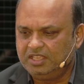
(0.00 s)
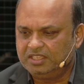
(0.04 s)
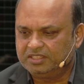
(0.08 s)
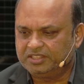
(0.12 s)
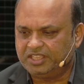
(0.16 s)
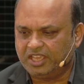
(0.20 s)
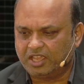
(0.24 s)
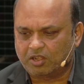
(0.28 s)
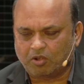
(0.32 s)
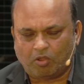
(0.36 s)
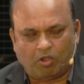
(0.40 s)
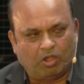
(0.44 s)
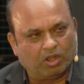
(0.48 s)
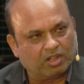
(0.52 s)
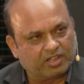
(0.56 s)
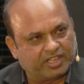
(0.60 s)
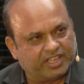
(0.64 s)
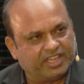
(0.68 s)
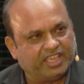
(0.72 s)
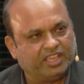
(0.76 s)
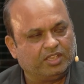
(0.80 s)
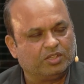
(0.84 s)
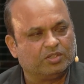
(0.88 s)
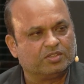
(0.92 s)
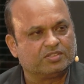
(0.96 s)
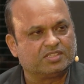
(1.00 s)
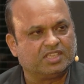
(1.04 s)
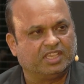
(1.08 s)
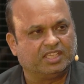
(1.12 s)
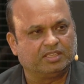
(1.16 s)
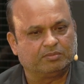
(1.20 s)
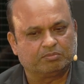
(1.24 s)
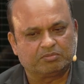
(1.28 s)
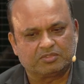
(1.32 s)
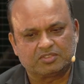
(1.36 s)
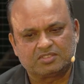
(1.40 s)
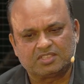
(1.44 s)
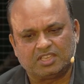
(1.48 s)
they are already
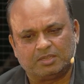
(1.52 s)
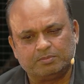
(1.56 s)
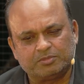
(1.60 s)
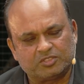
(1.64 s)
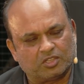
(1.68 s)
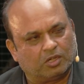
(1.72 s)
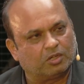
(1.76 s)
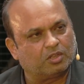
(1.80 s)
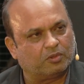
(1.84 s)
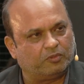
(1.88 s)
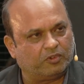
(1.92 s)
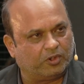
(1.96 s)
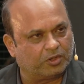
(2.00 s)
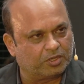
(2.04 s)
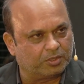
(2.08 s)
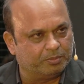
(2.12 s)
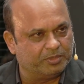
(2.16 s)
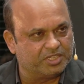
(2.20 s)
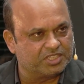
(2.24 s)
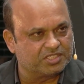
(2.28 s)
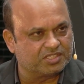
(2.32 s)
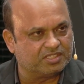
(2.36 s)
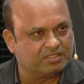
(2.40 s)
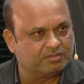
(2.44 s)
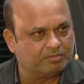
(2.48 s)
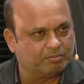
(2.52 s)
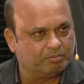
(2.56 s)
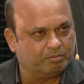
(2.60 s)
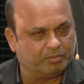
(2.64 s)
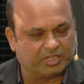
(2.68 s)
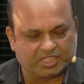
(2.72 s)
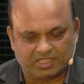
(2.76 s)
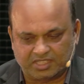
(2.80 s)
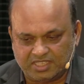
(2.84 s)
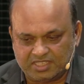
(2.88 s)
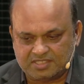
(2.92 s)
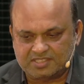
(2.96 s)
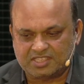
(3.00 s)
using some sort of automation
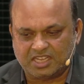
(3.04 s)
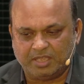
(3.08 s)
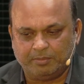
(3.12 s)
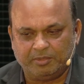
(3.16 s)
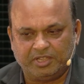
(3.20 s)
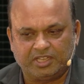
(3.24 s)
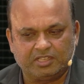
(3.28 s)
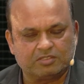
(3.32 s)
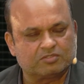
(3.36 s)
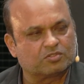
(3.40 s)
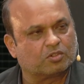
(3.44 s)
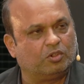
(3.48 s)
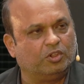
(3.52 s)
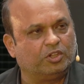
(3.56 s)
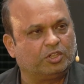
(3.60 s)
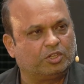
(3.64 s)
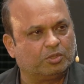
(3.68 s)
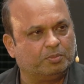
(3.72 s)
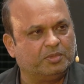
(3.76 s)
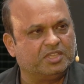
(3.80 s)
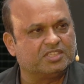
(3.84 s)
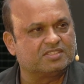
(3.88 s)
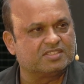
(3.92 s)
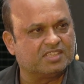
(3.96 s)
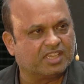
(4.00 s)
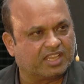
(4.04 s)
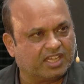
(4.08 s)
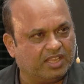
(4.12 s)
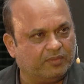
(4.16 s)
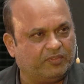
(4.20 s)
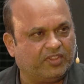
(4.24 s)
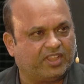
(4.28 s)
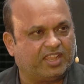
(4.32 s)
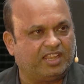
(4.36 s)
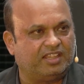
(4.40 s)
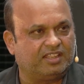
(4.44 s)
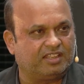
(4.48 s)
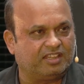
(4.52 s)
but this time it is going to be
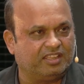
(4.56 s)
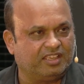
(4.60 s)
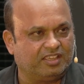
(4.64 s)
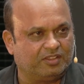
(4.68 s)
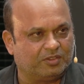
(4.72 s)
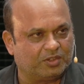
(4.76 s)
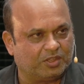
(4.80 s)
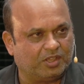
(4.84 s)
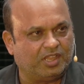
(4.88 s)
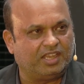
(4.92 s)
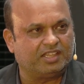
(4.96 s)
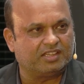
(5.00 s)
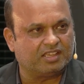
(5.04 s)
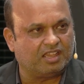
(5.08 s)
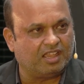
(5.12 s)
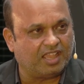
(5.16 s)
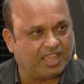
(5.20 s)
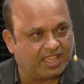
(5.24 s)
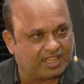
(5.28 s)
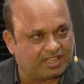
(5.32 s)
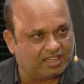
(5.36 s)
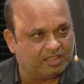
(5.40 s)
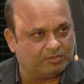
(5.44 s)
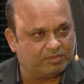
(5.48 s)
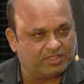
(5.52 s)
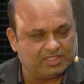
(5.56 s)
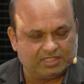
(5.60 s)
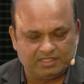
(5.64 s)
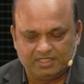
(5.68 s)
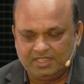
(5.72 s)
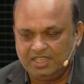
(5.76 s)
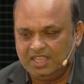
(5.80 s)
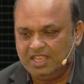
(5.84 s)
significantly you know at a higher level